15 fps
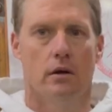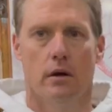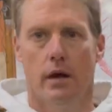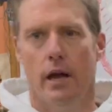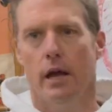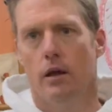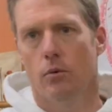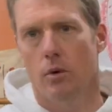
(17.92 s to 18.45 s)

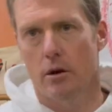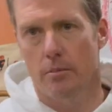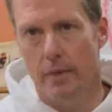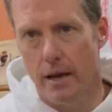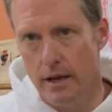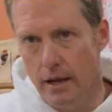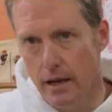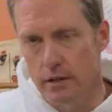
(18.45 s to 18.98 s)
Hey, welcome
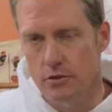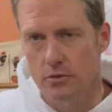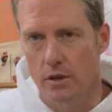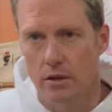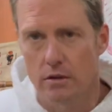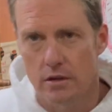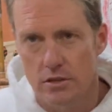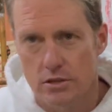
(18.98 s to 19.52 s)
back again to
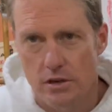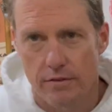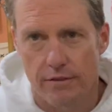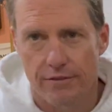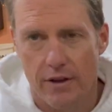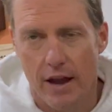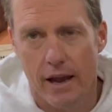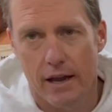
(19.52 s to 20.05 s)
another edition of The
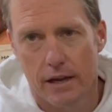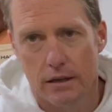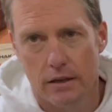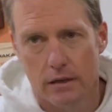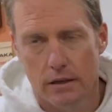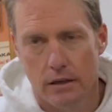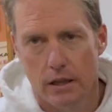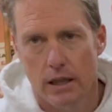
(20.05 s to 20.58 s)

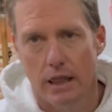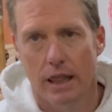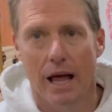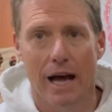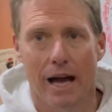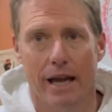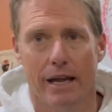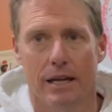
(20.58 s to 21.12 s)
Fine
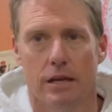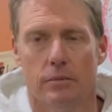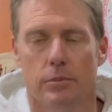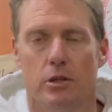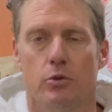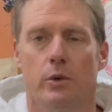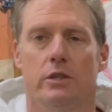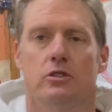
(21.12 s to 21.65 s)
Line
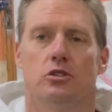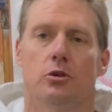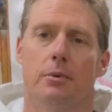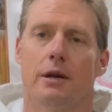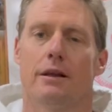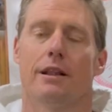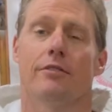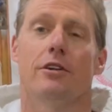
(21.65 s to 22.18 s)
Between Stupid
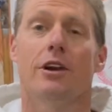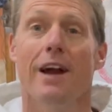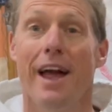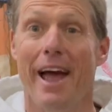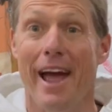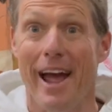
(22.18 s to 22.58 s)
and Clever.